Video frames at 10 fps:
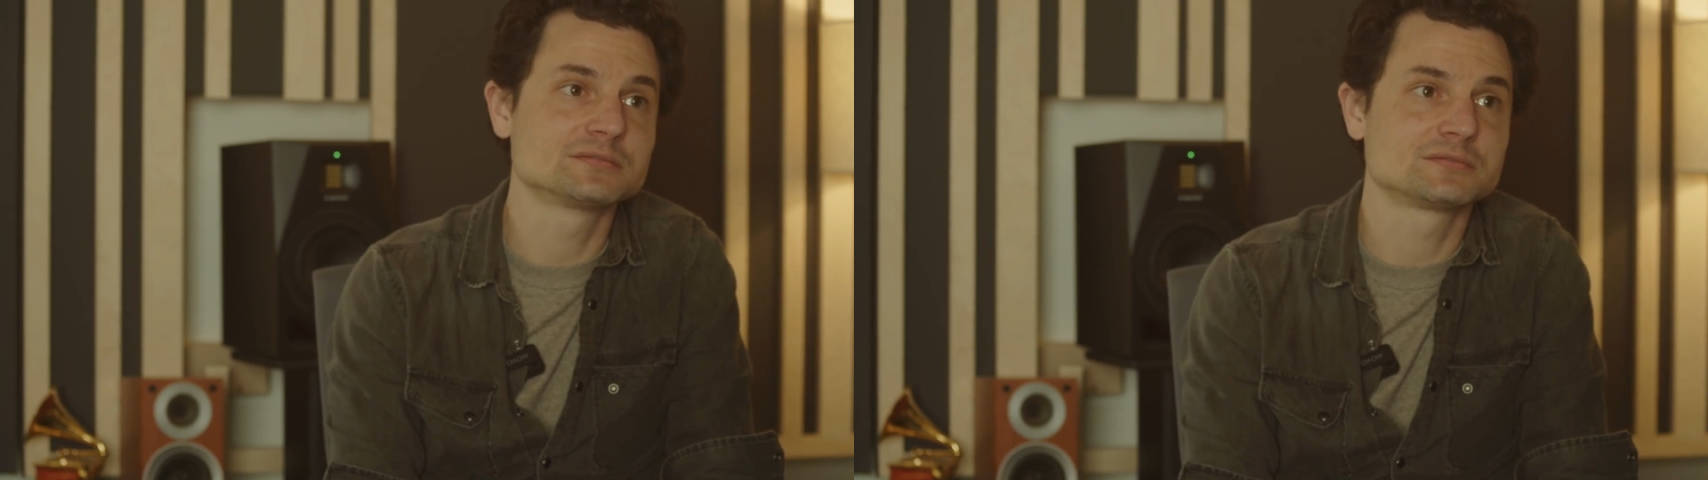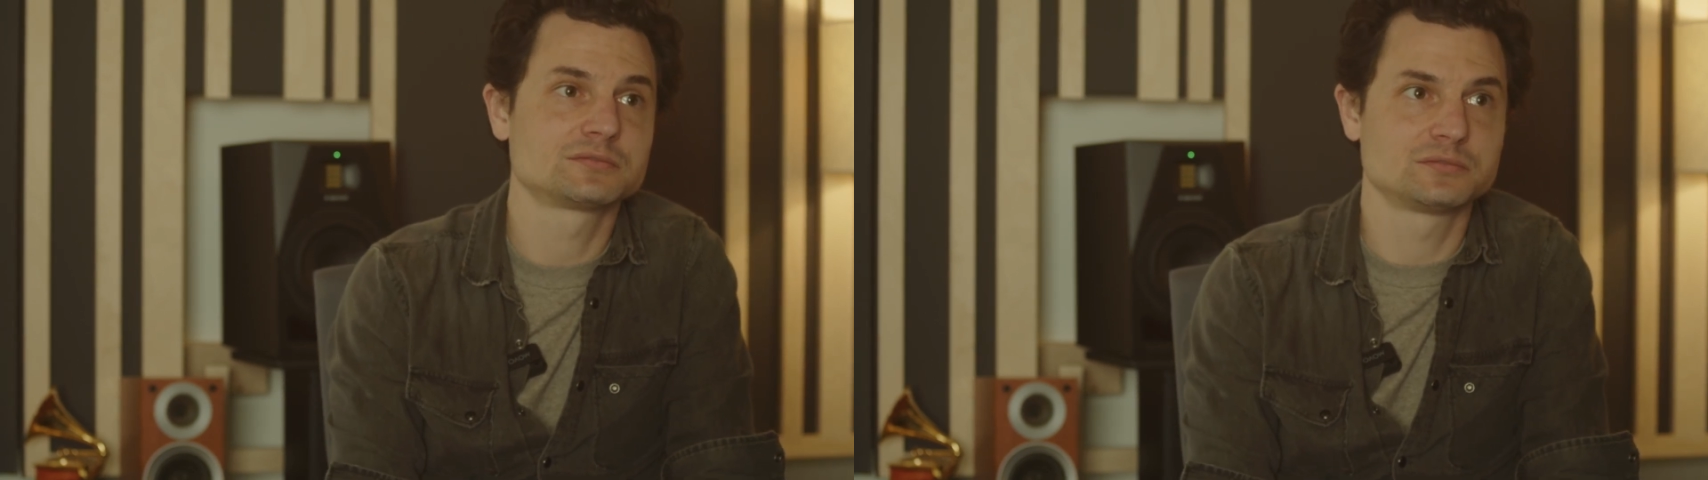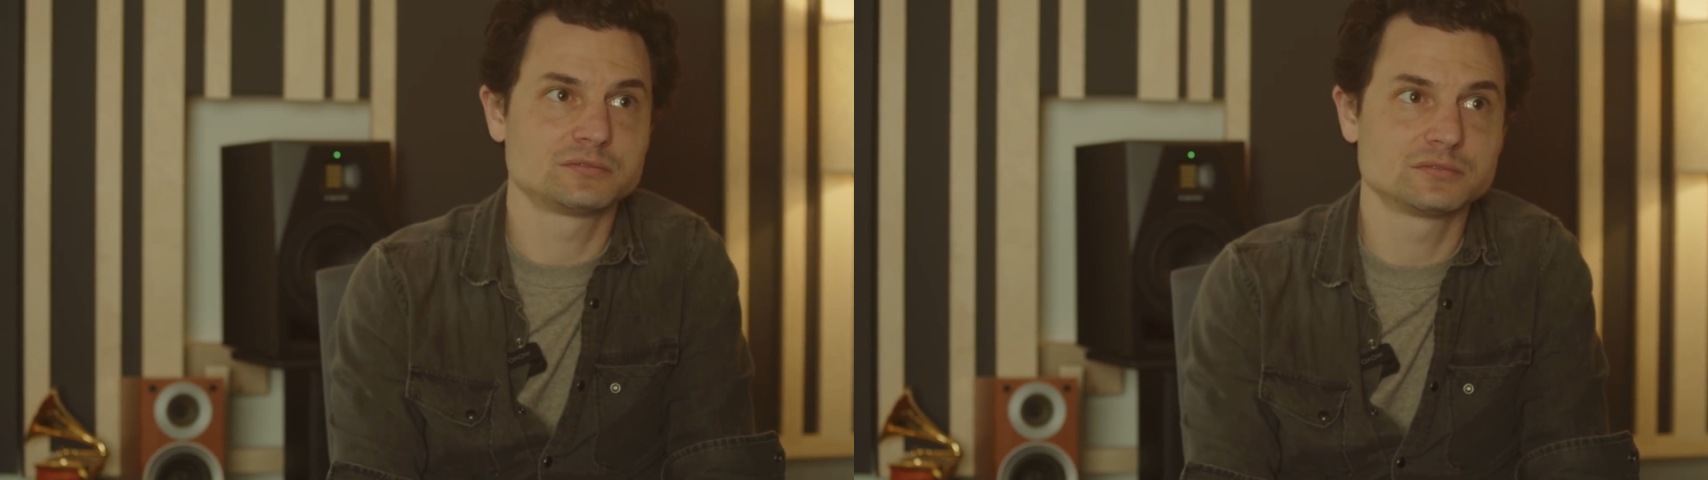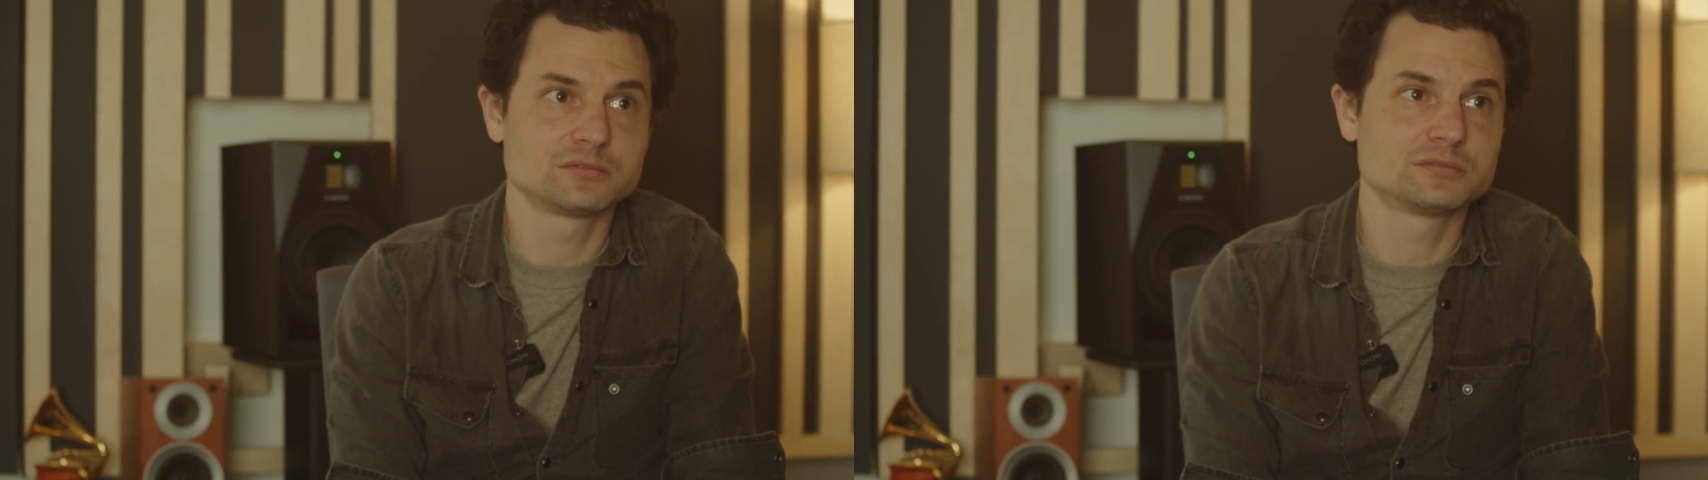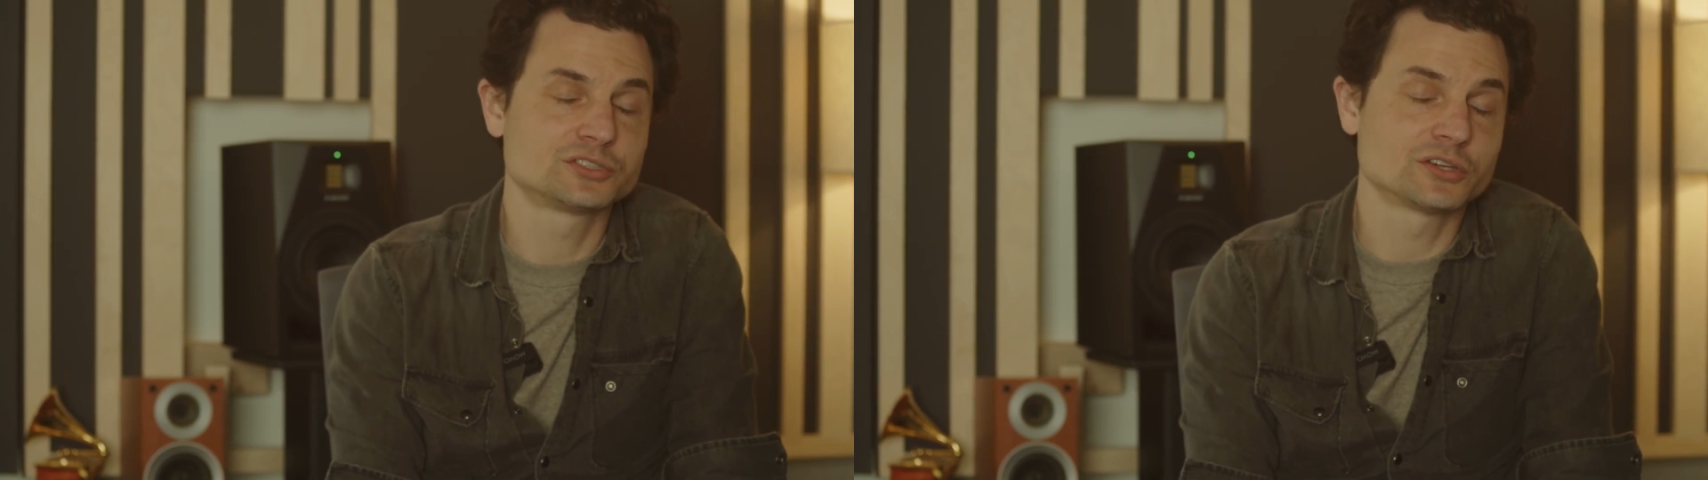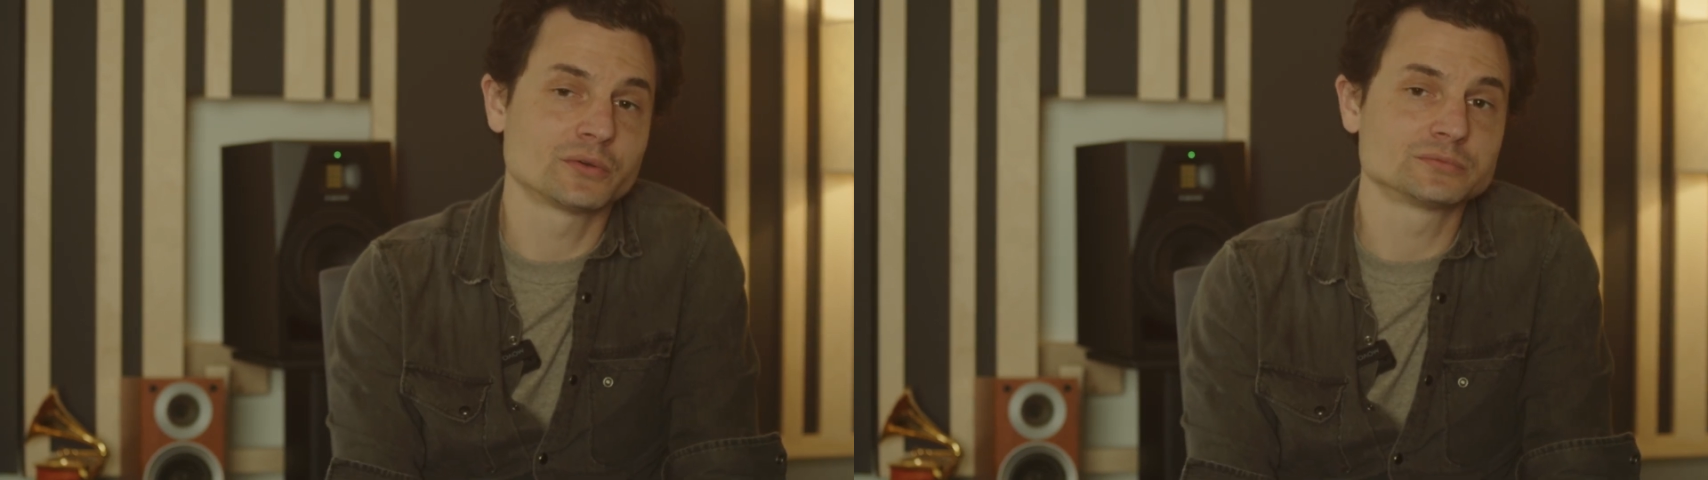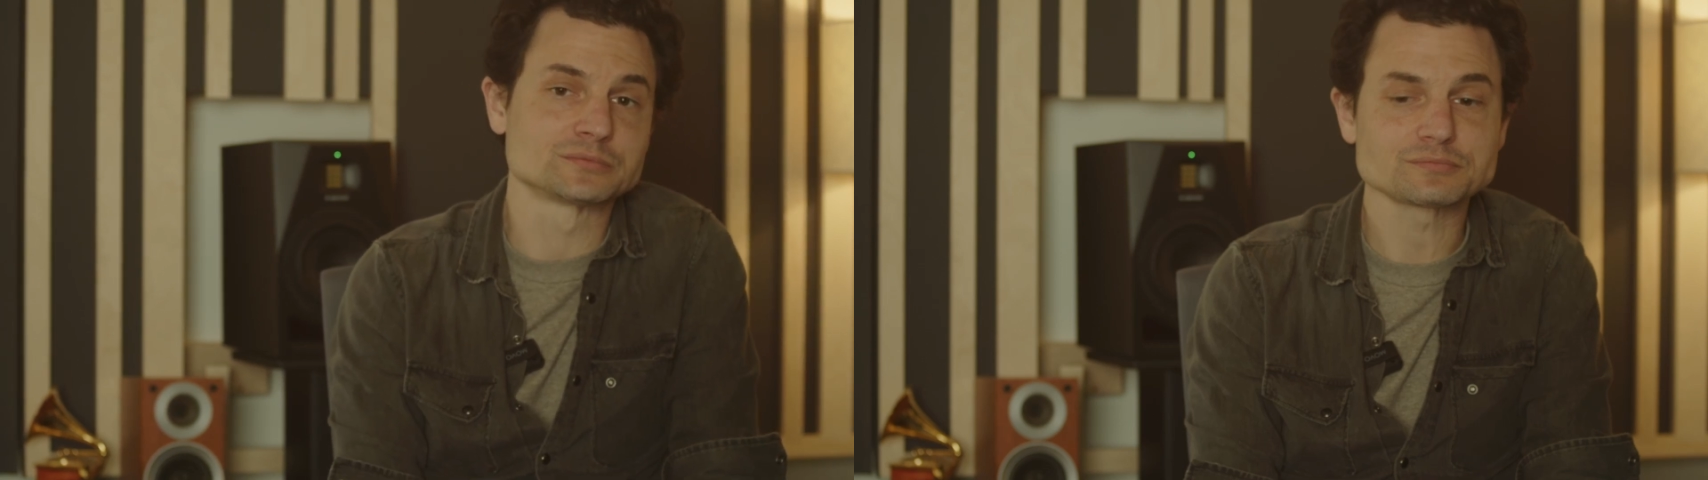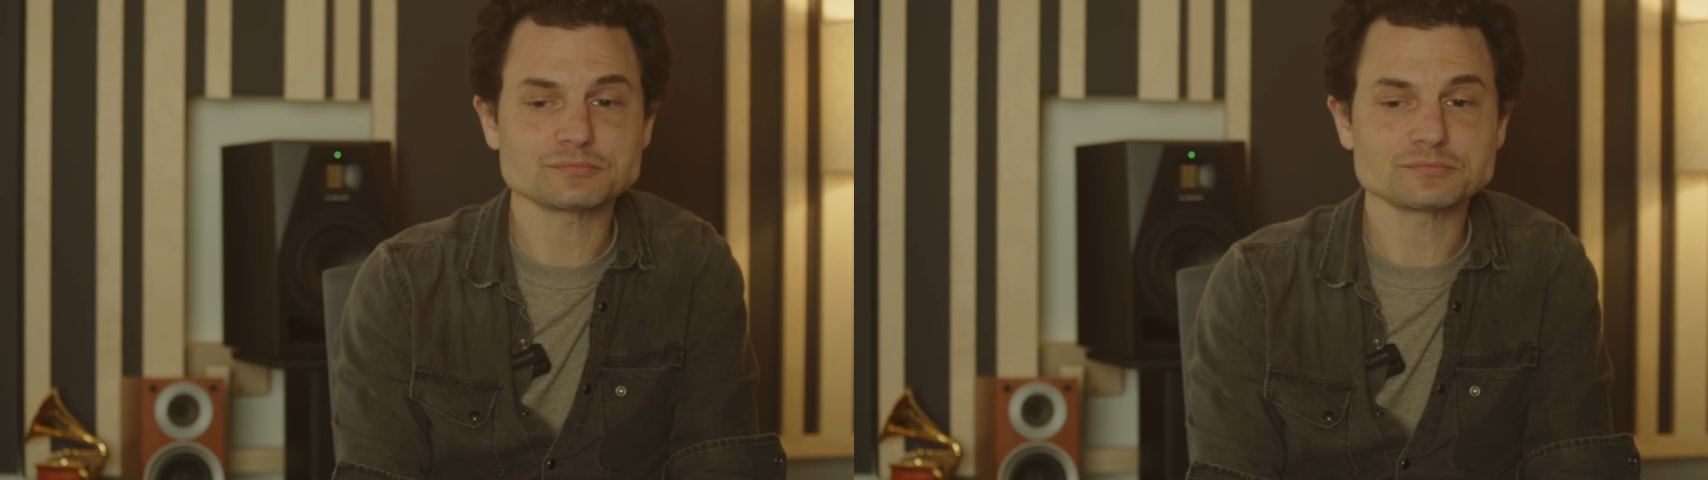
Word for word: Oh, definitely. So.